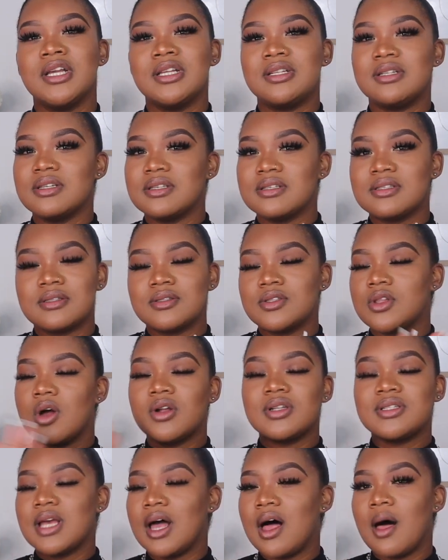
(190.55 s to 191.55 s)
just
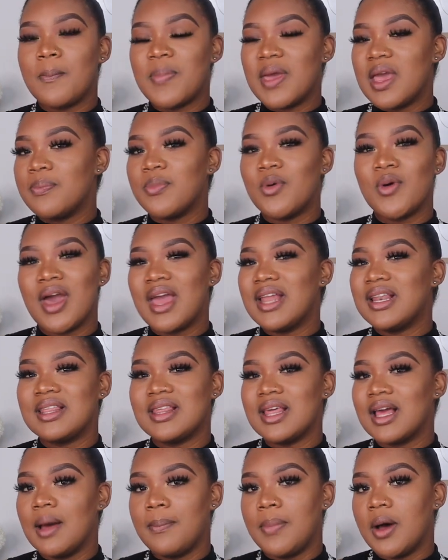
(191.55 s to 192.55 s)
don't tell people
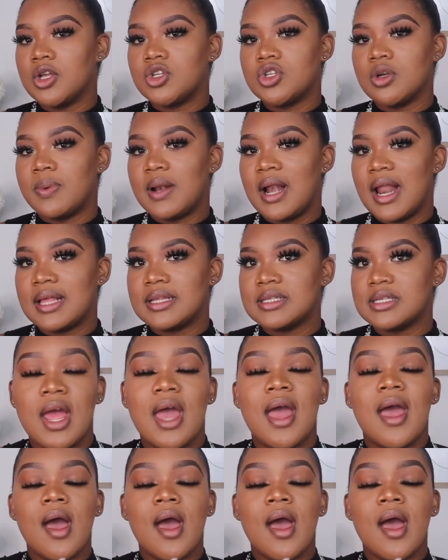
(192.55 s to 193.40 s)
anything about your plans.